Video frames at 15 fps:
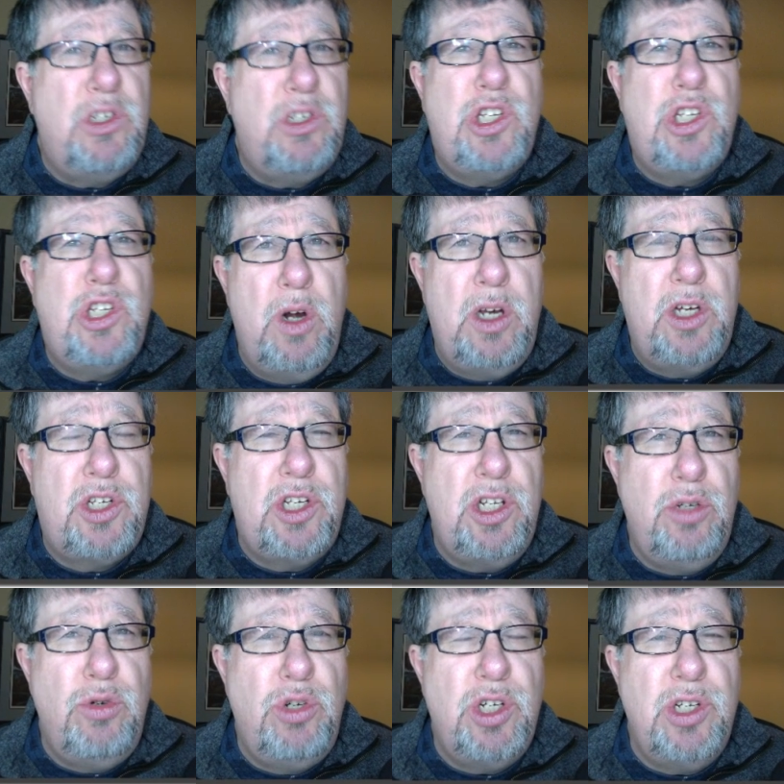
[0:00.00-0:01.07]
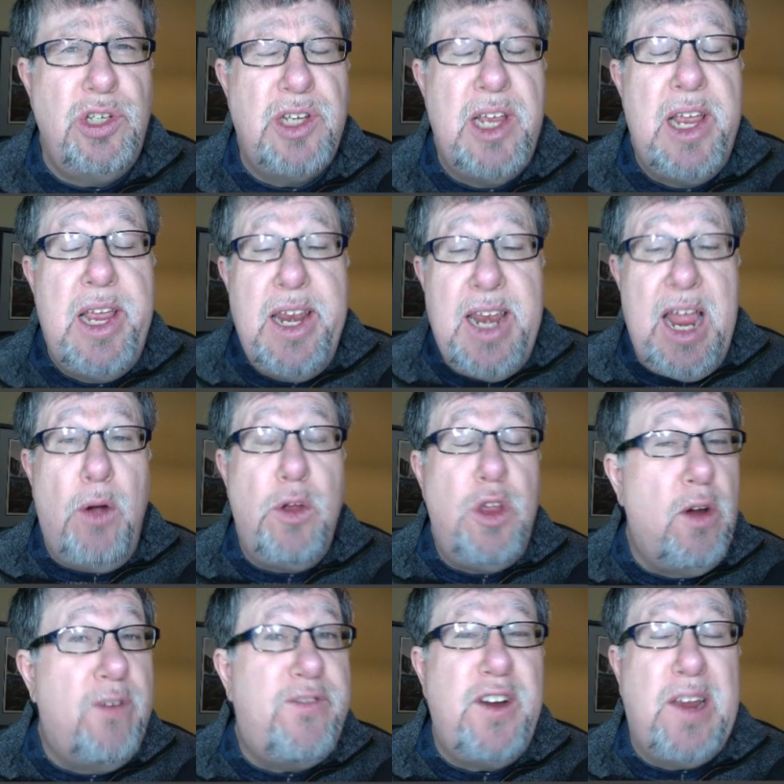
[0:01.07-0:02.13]
storage solutions. Now,
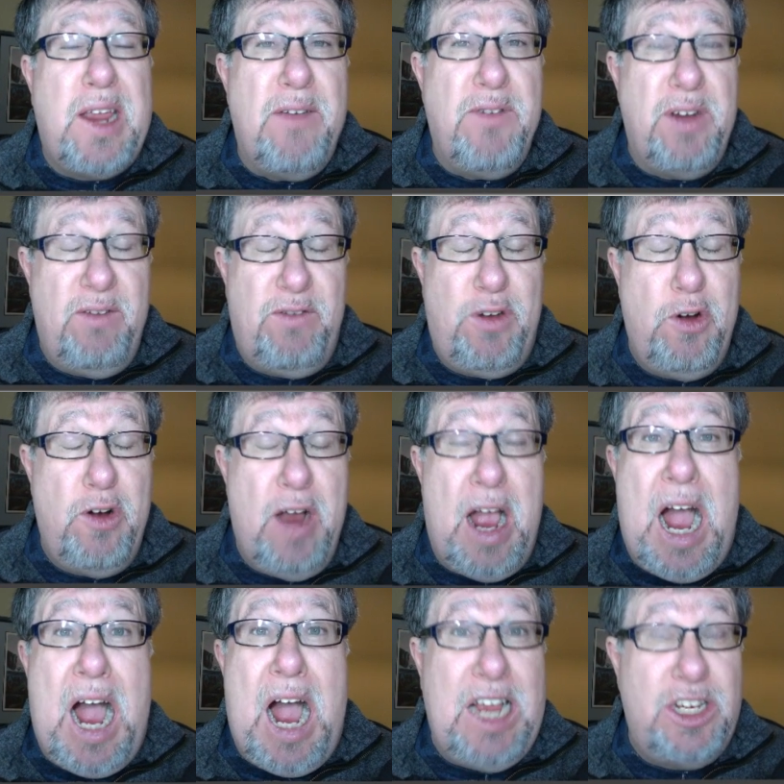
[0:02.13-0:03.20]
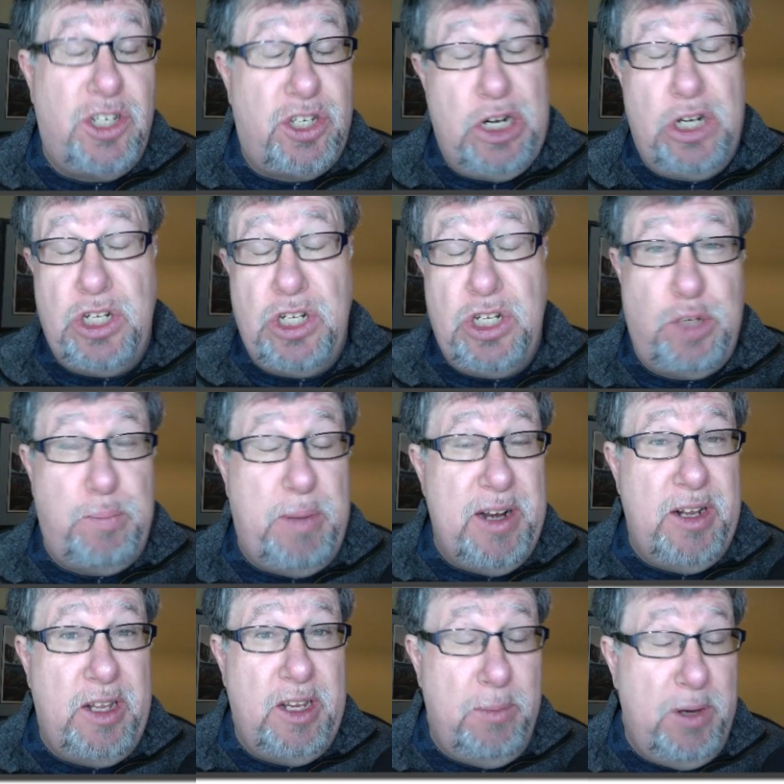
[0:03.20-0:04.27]
you're forgiven if your eyes start to spin
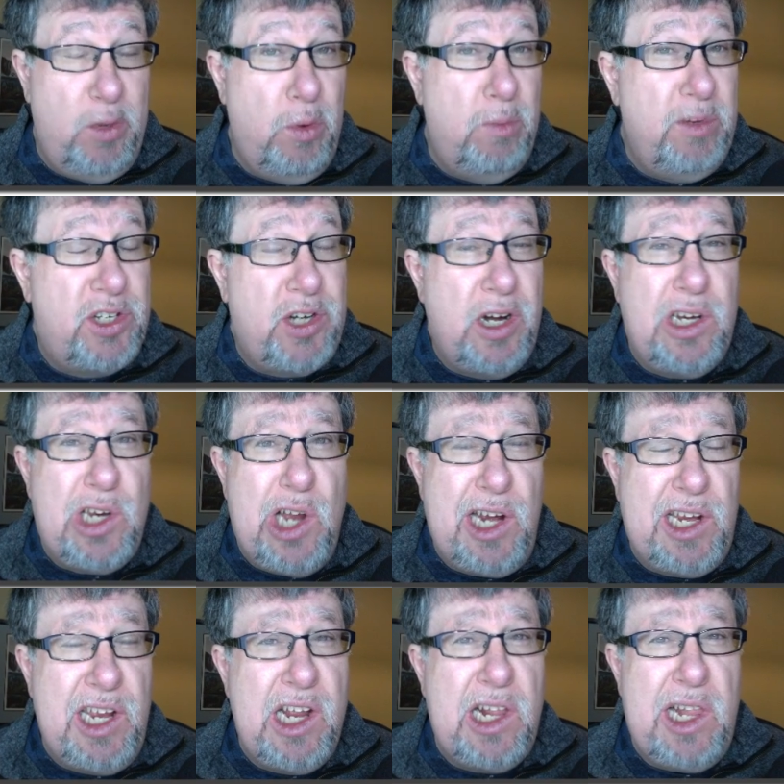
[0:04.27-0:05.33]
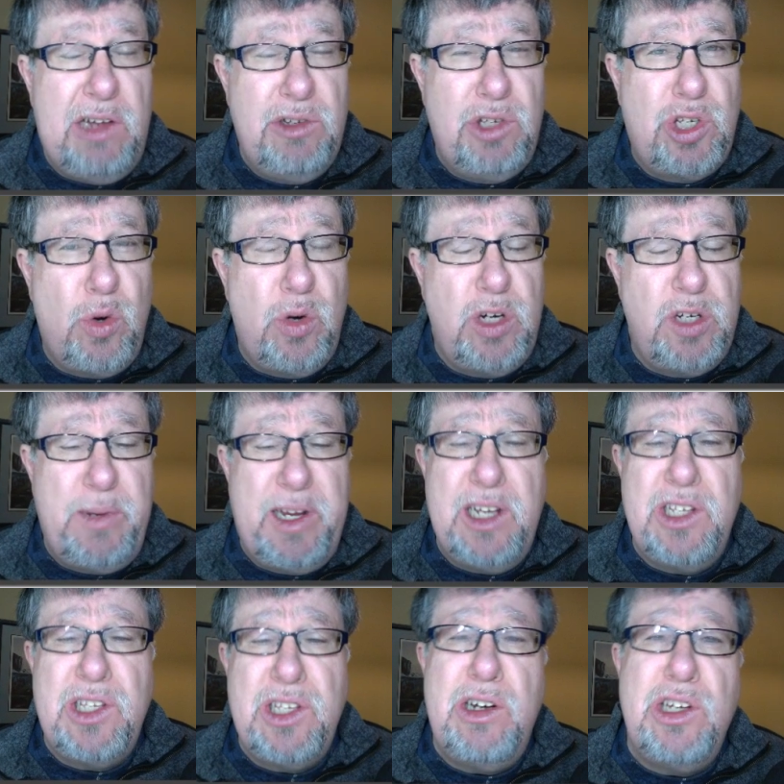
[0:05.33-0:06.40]
a little bit when we start talking cloud storage
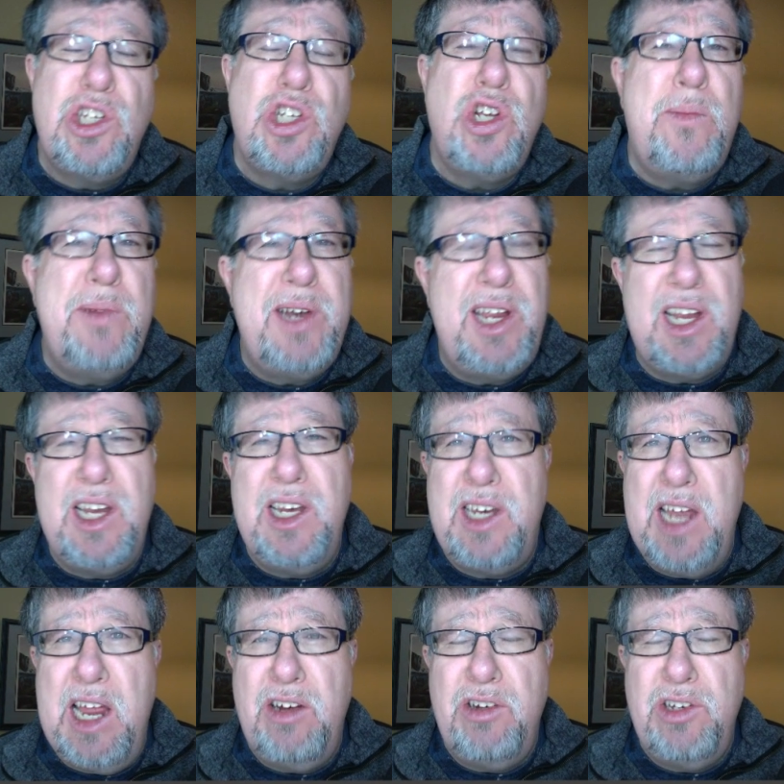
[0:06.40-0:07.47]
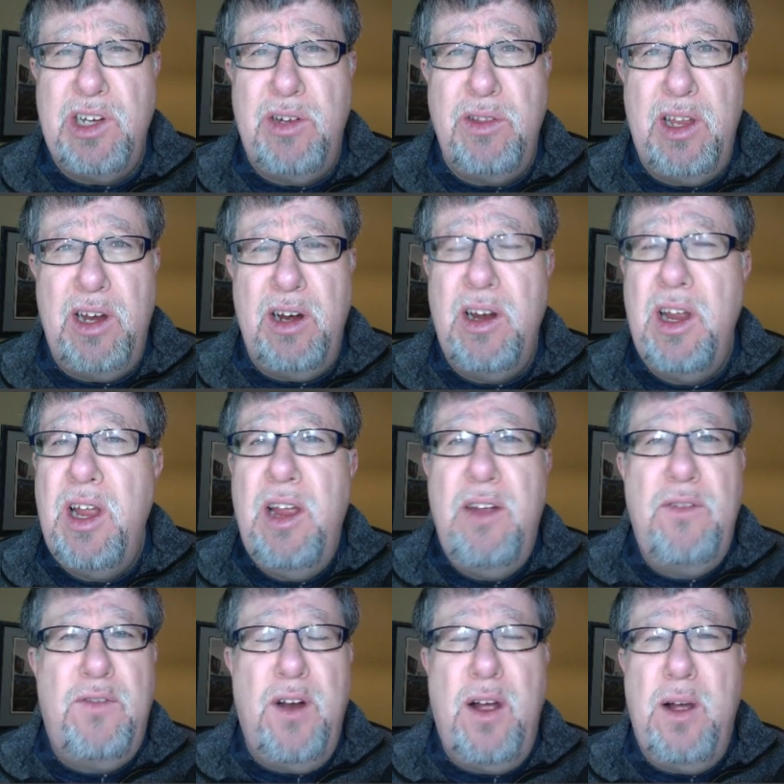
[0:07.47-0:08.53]
because there are so many contenders out there
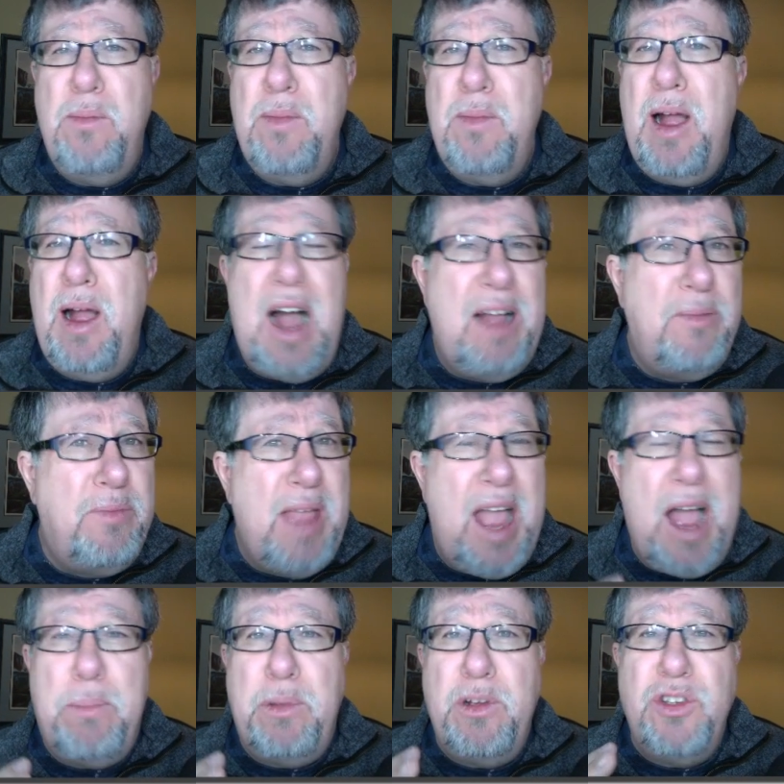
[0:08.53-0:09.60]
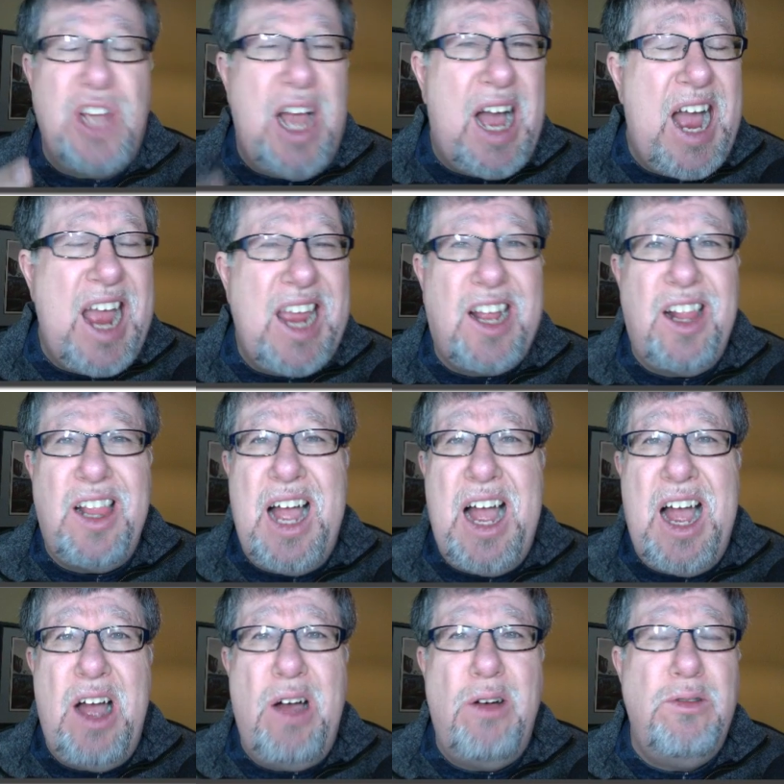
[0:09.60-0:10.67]
from uh, Apple's
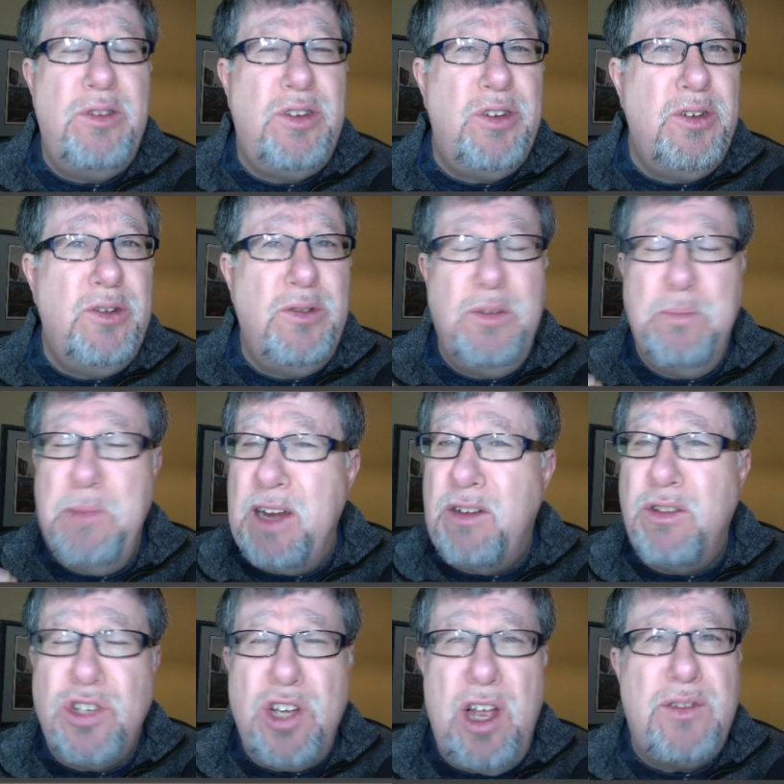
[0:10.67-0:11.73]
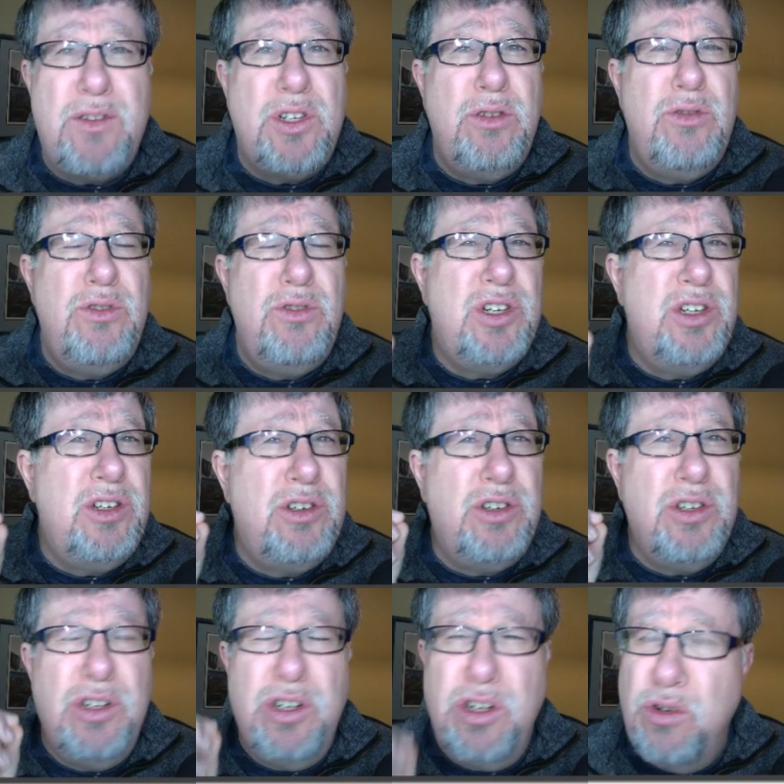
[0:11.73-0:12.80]
iCloud to Microsoft solution
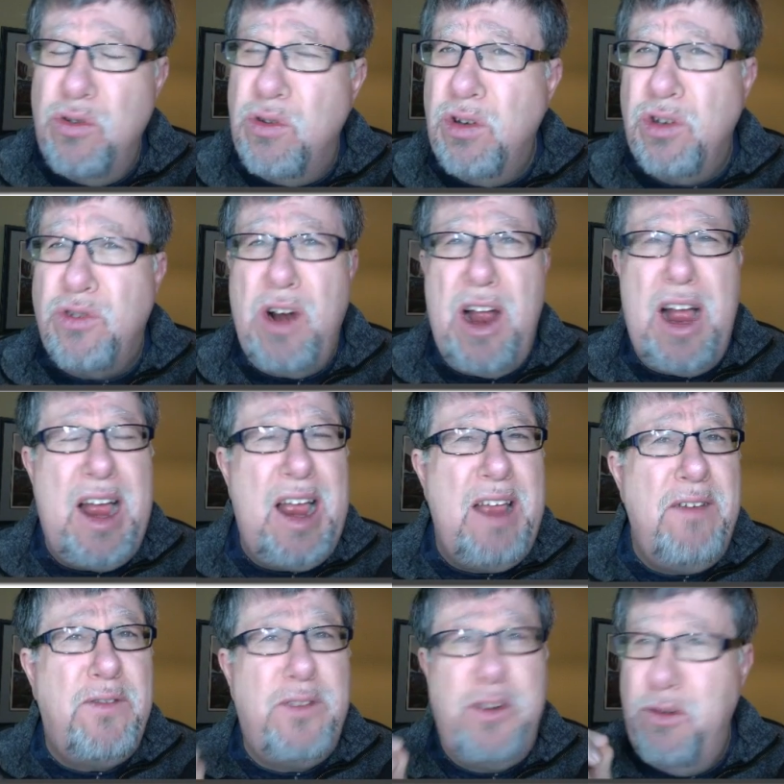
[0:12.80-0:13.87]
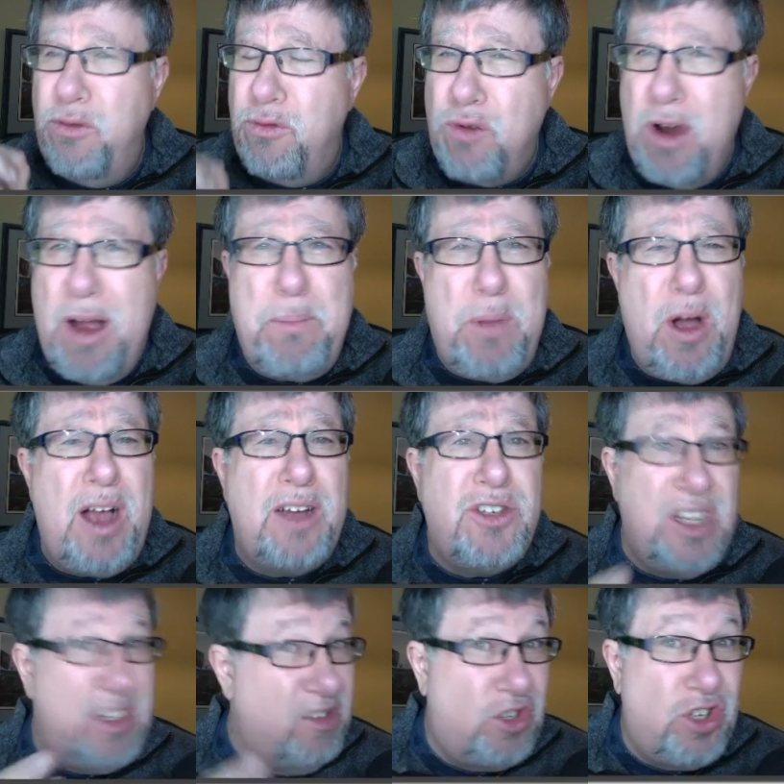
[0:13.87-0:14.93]
to Google Drive to
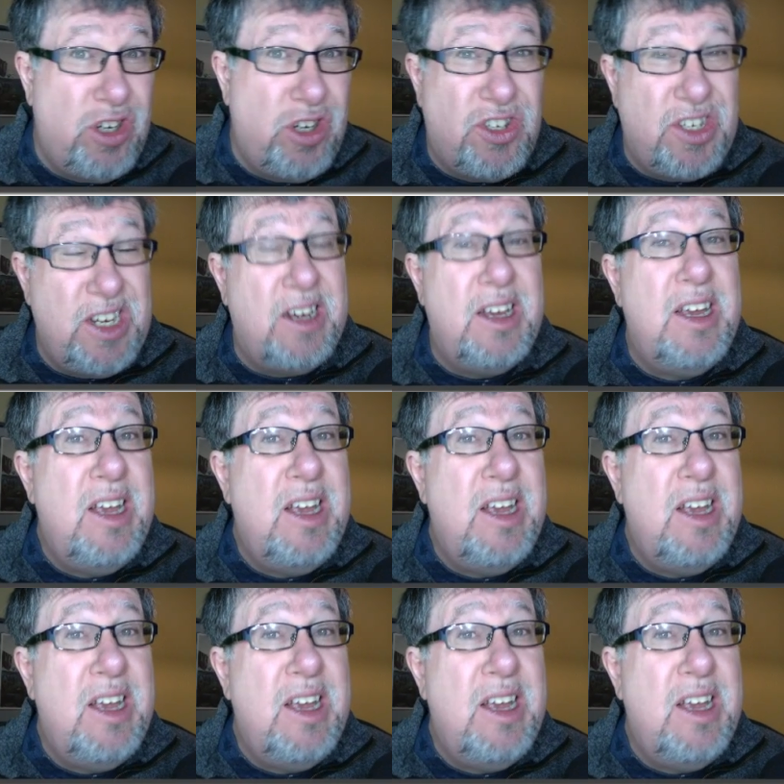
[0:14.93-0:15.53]
Dropbox and SugarSync.